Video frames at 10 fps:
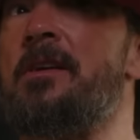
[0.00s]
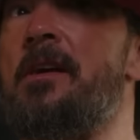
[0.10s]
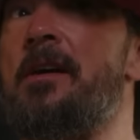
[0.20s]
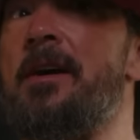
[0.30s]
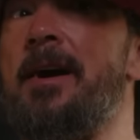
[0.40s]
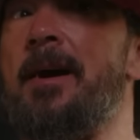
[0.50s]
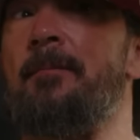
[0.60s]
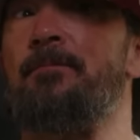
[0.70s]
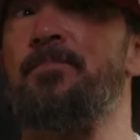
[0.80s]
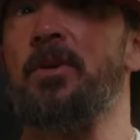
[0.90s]

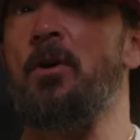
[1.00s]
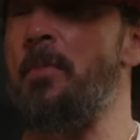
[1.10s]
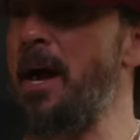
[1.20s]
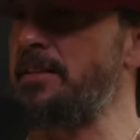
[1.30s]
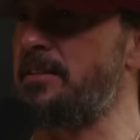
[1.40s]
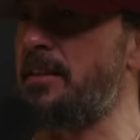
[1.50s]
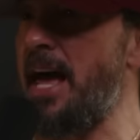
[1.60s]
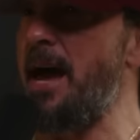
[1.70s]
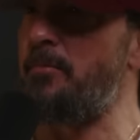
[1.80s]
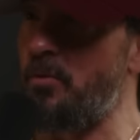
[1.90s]
to go back to the
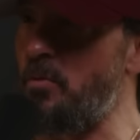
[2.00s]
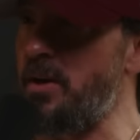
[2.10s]
lab for one